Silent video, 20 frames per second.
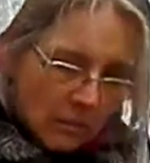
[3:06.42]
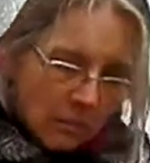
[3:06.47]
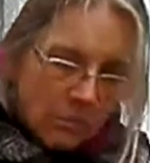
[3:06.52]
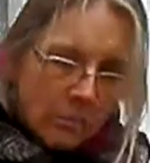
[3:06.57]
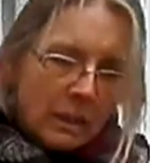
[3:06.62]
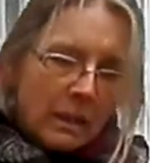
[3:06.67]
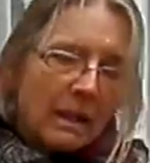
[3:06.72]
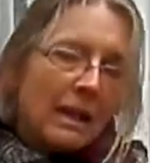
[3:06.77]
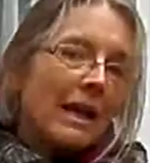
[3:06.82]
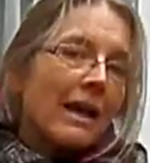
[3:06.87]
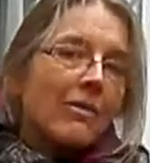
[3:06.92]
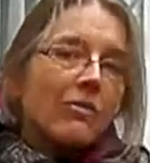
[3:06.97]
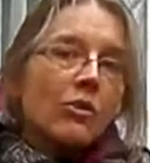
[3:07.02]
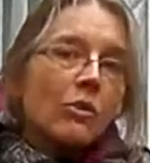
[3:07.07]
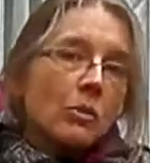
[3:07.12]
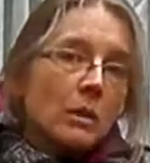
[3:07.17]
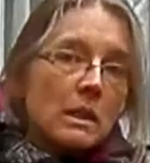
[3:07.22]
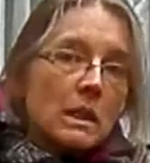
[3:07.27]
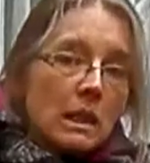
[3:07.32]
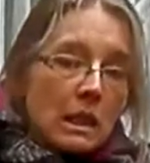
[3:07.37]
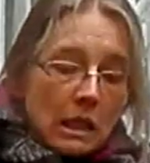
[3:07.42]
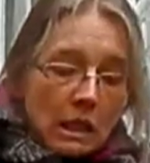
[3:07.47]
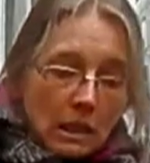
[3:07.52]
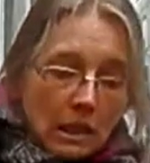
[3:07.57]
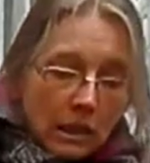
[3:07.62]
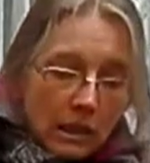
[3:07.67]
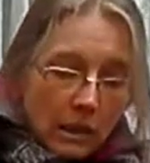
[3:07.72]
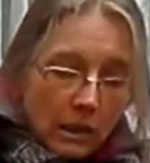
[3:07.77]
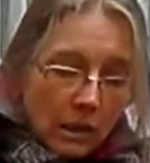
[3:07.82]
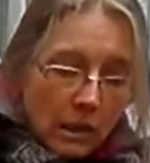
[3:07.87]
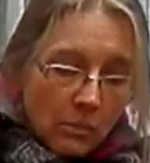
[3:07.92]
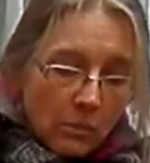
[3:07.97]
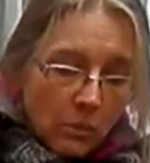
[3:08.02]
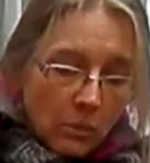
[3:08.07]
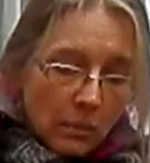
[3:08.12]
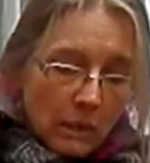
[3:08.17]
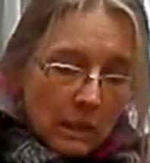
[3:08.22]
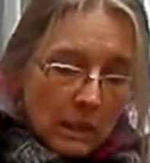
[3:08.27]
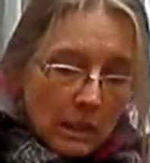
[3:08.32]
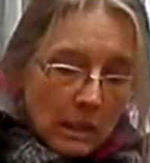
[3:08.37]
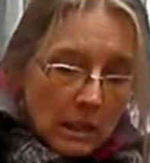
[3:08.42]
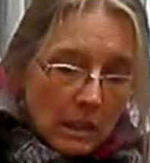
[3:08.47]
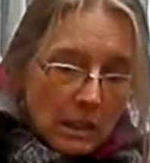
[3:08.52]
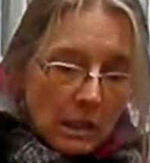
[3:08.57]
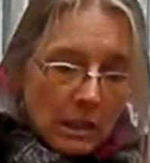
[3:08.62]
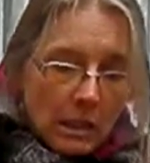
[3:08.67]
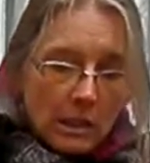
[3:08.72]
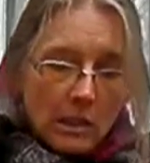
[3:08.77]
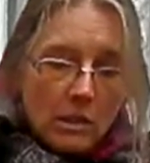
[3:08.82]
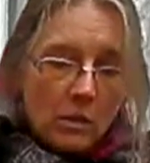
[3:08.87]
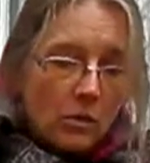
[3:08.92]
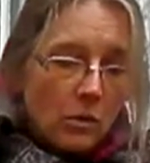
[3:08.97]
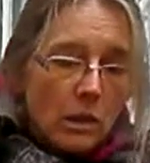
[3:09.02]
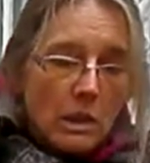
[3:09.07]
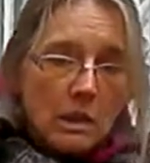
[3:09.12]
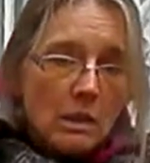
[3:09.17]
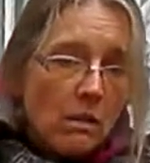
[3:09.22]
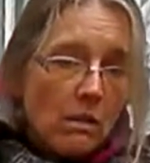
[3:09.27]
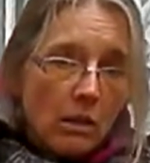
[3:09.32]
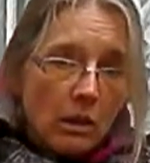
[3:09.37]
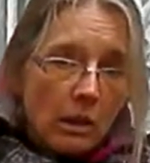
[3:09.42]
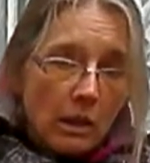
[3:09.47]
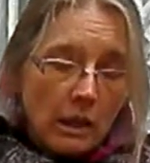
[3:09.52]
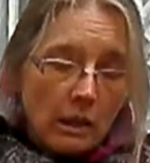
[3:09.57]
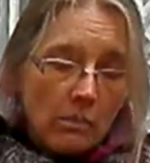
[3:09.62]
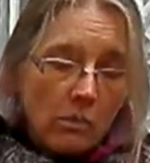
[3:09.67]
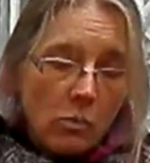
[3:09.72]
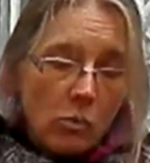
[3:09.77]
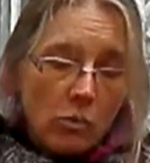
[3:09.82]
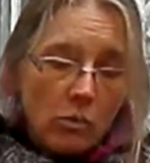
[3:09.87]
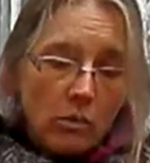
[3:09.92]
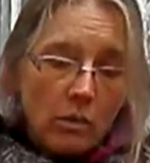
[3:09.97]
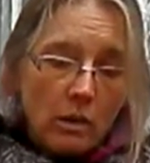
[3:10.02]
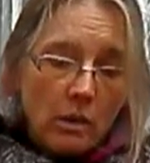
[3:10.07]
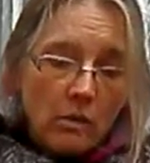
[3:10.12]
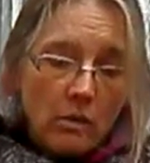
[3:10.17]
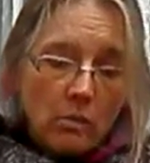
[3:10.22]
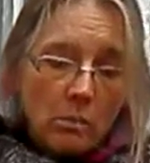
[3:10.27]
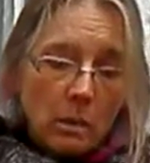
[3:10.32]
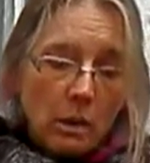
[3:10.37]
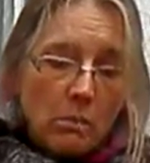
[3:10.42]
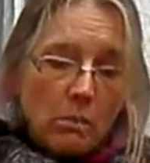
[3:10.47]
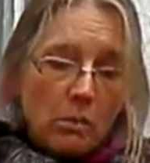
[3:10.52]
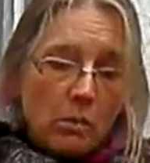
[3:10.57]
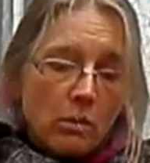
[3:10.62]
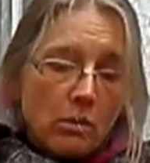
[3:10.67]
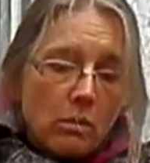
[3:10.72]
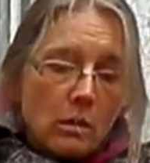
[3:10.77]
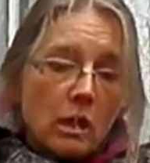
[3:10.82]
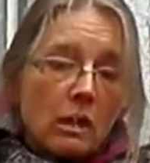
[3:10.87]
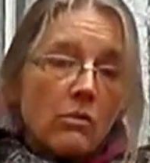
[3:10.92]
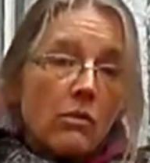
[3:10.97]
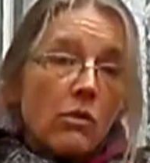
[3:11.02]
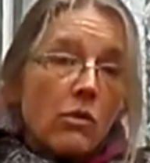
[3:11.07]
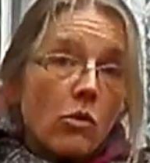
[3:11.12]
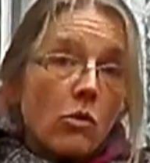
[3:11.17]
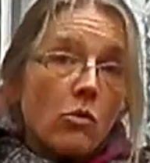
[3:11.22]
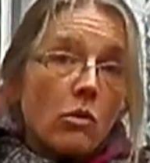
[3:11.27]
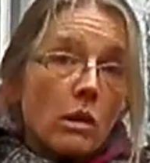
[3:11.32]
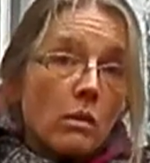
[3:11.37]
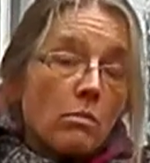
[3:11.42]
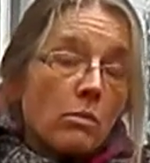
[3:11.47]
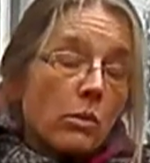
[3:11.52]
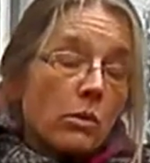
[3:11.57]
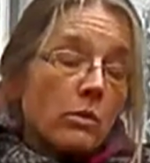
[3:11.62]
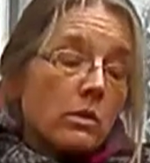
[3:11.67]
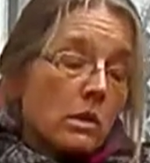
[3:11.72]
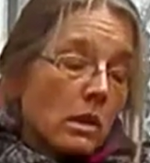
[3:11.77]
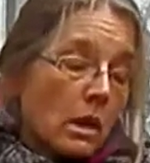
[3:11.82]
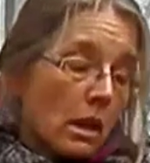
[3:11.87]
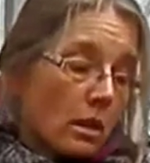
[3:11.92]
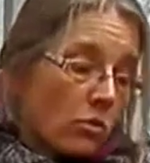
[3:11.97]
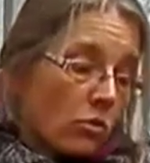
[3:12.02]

But everyone's going to get a couple pieces at least, so he's not going to get more than even though he pulls that